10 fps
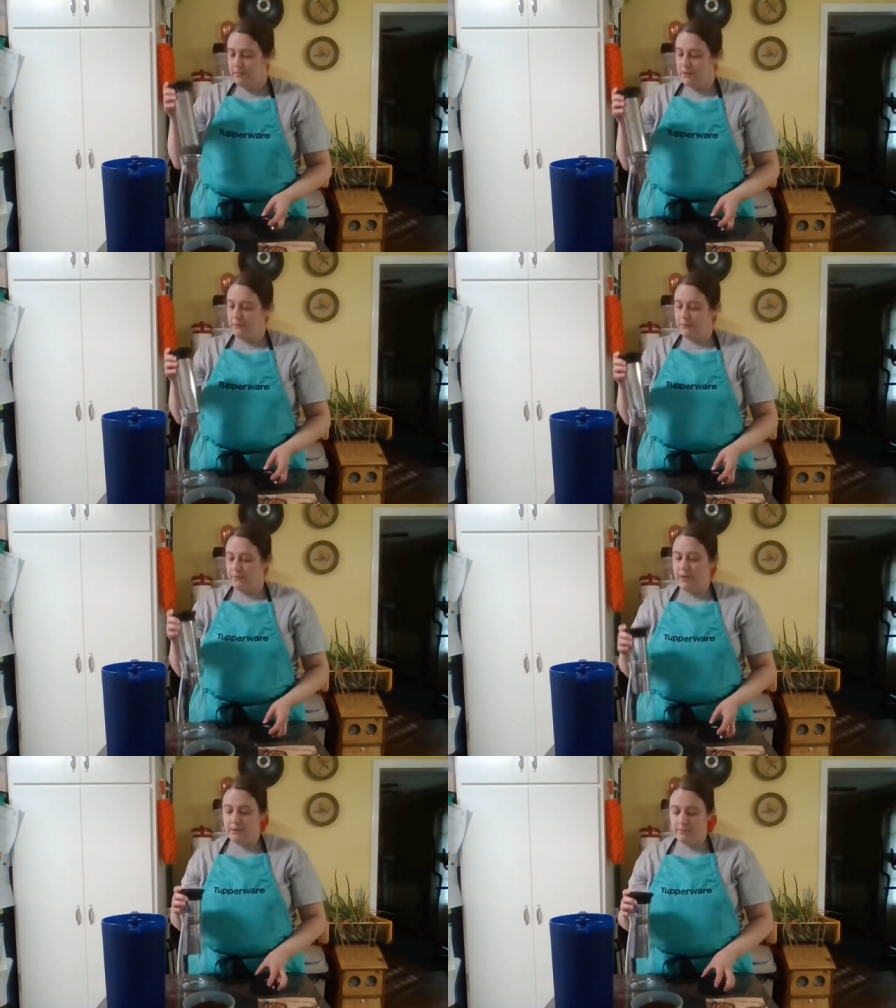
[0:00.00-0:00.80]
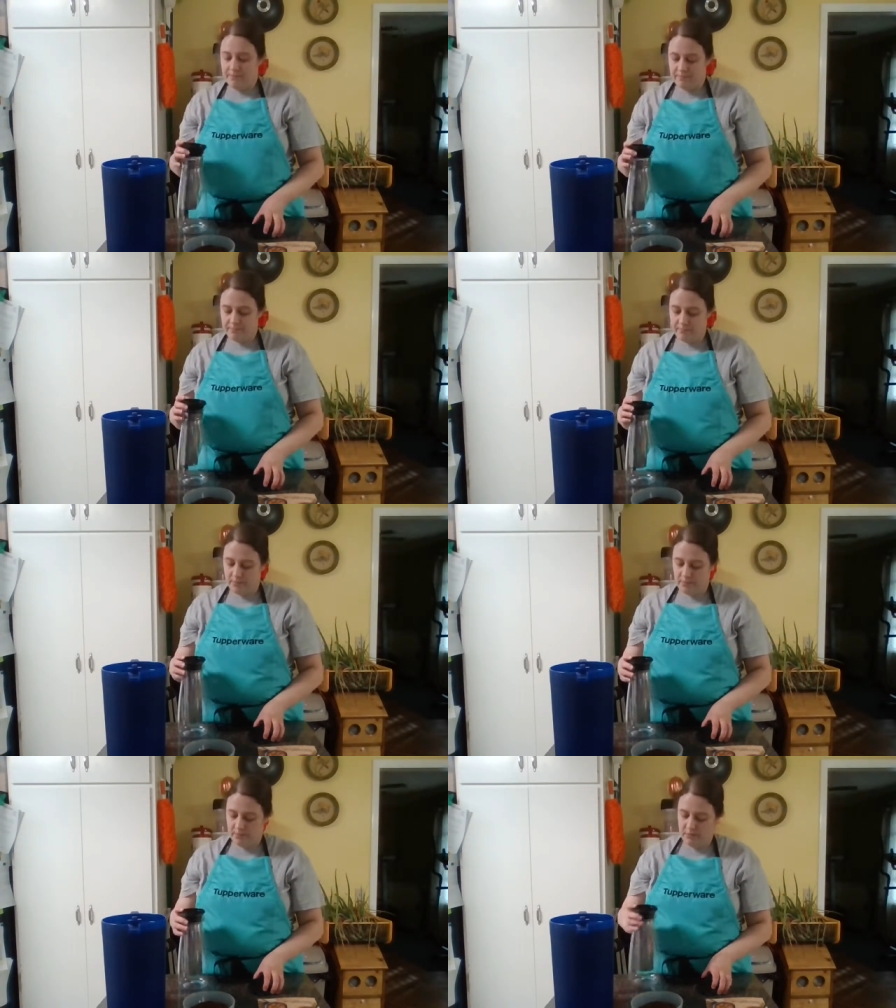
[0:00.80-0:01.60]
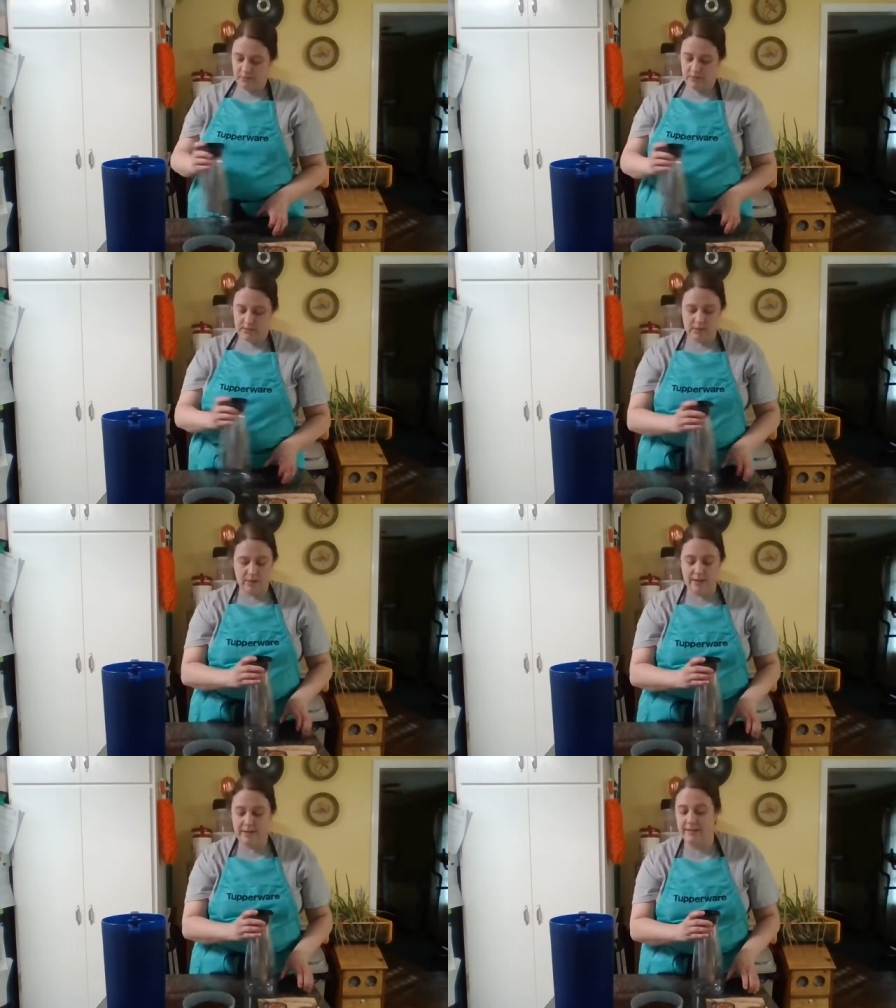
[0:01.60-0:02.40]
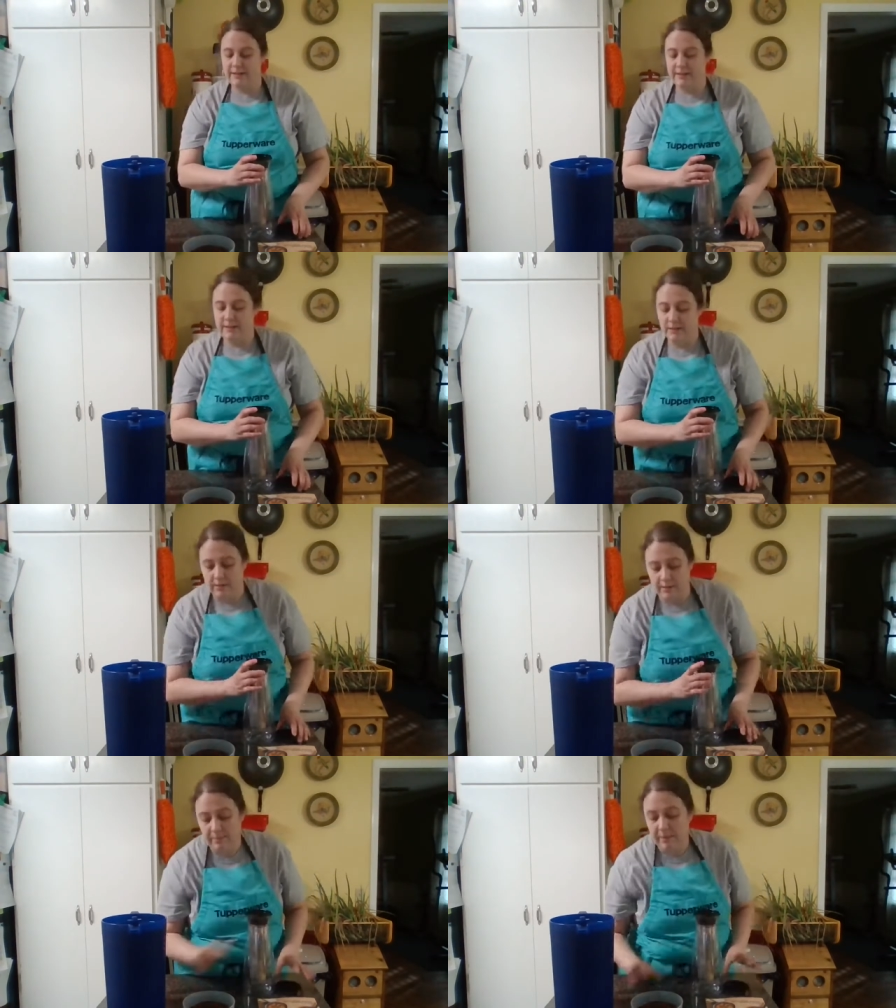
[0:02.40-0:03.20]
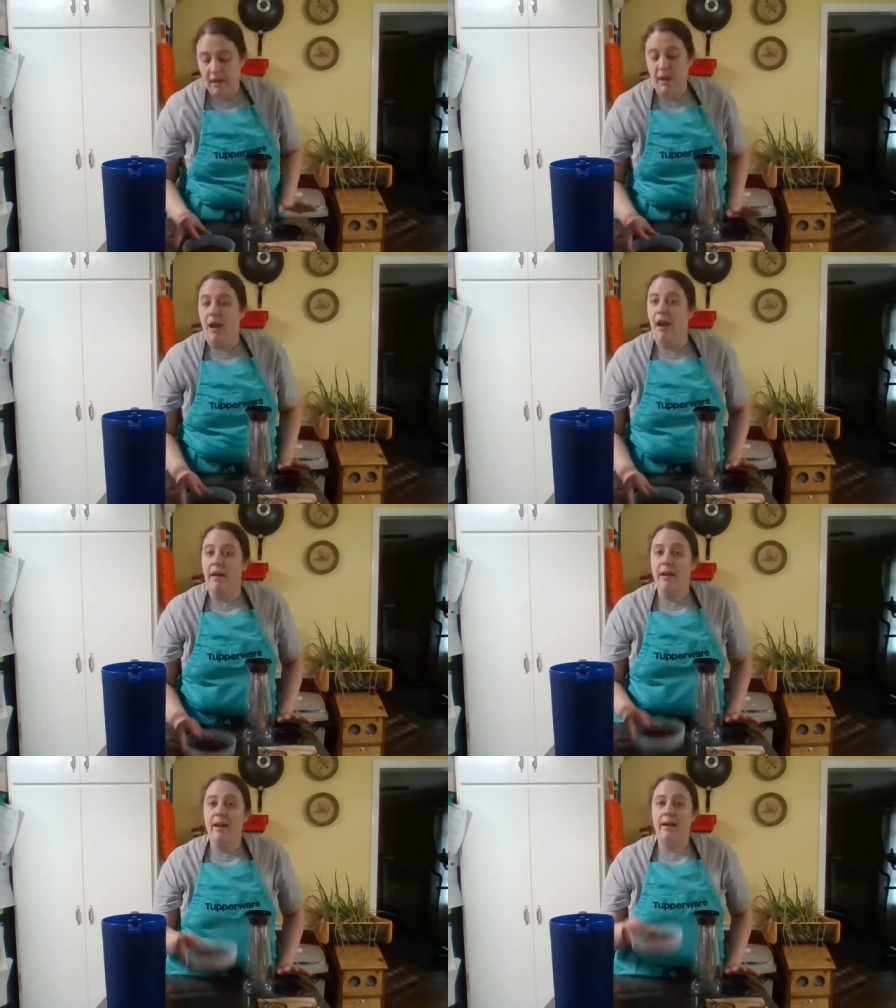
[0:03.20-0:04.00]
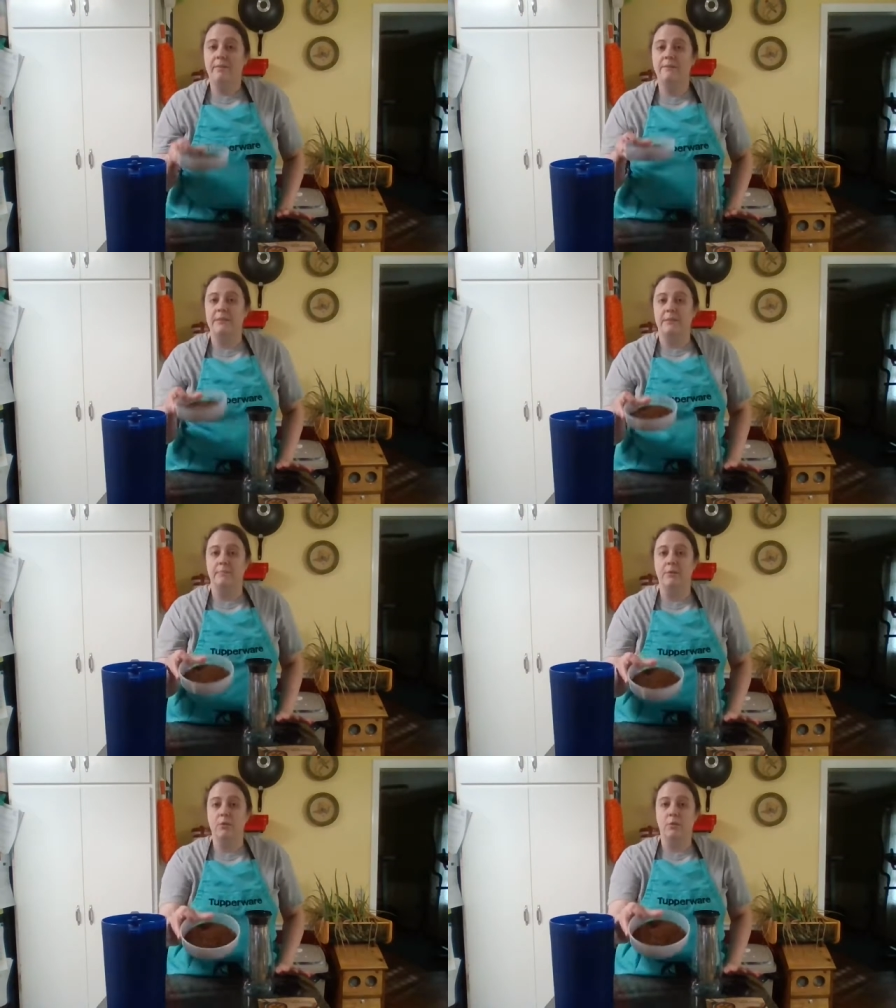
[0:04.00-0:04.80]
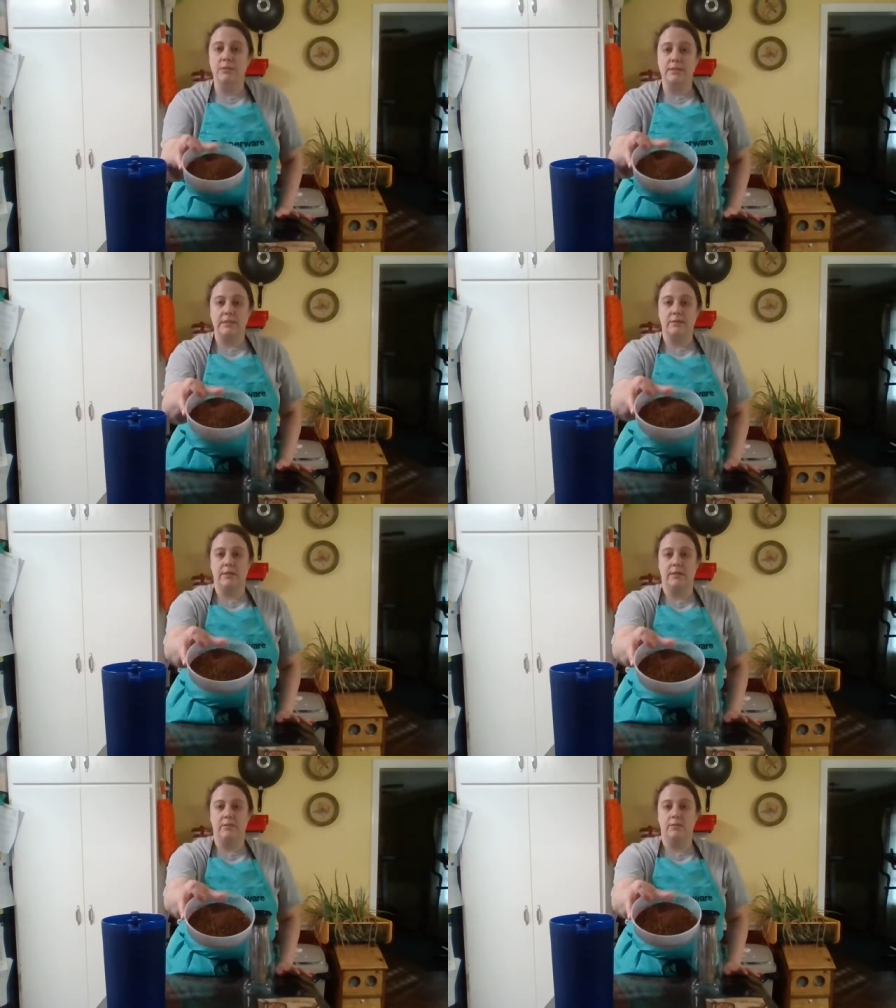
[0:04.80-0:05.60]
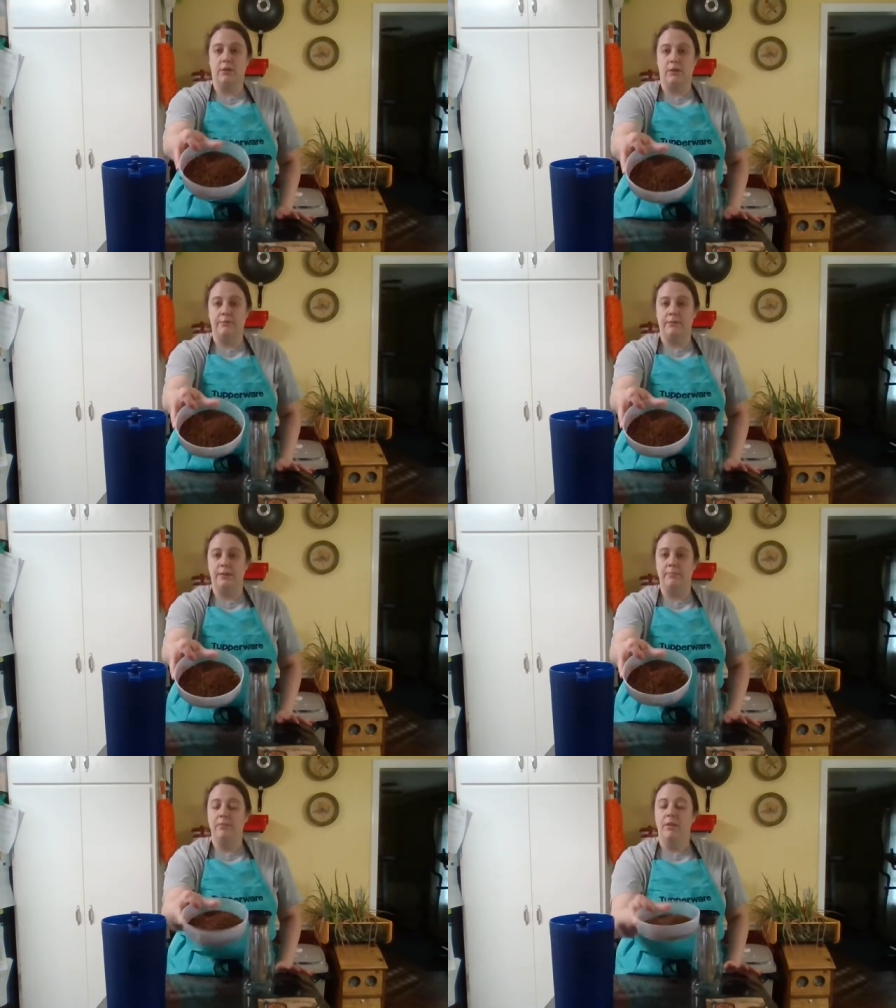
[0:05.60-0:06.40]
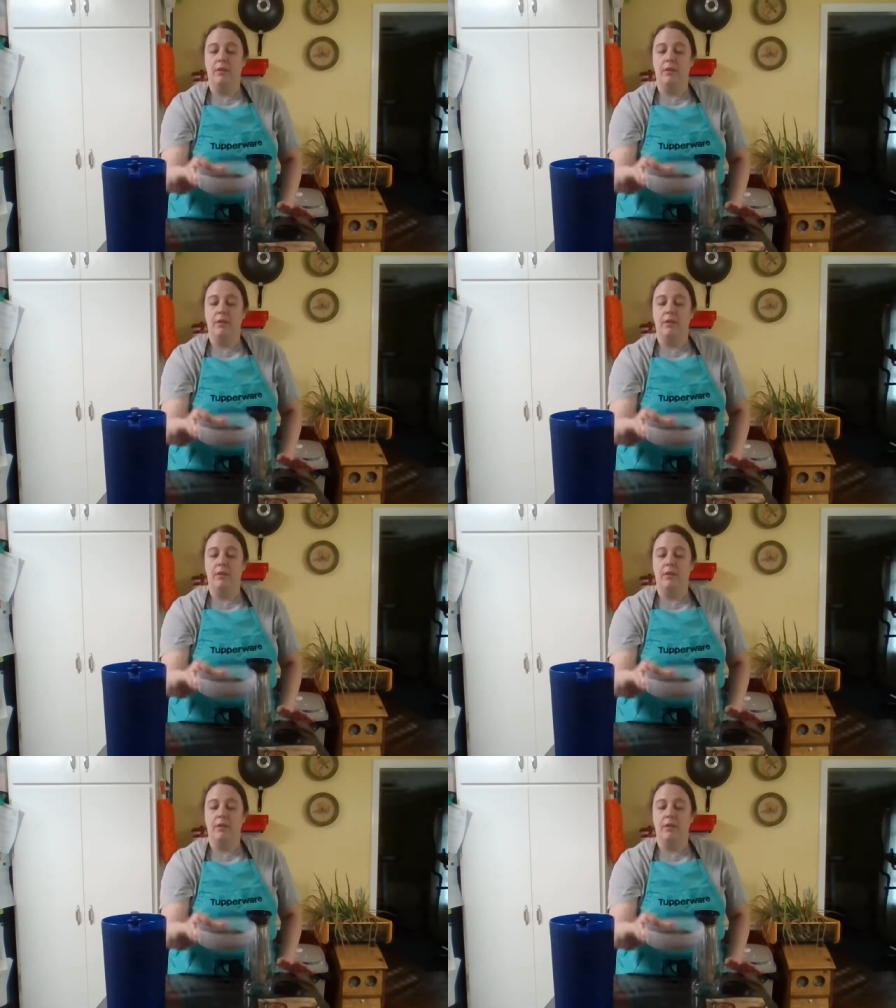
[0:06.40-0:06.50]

So for now, let's go ahead and get started. I have some coarsely ground coffee.